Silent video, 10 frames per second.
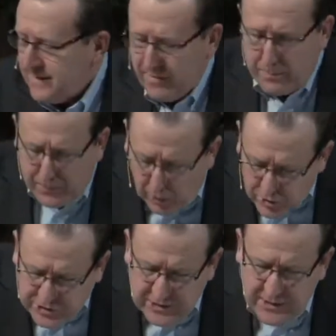the
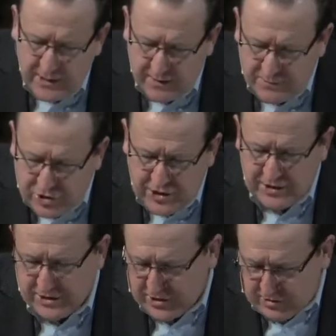person of
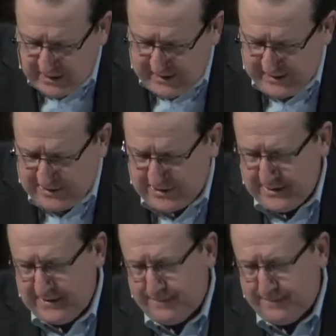Jesus Christ.